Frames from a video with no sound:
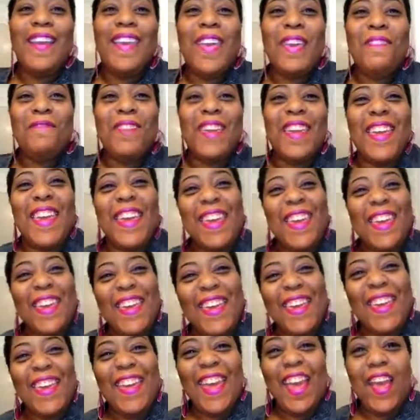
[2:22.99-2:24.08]
keep it
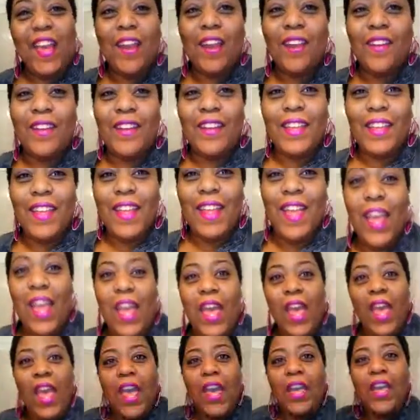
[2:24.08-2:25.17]
kinky, curly,
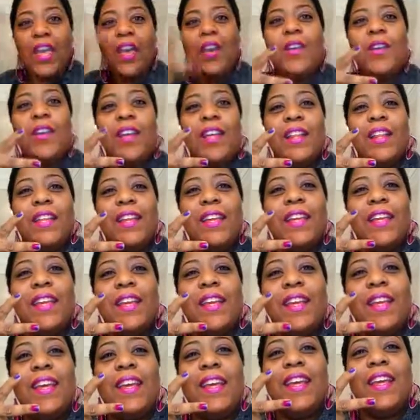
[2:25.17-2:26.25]
and coily.
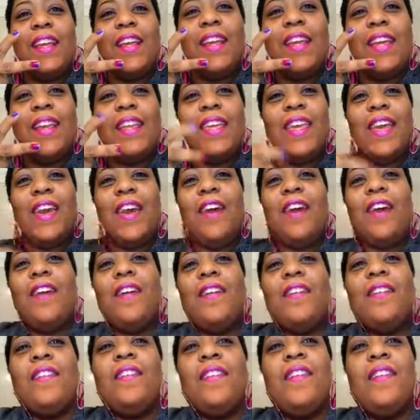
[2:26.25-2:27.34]
Later, y'all.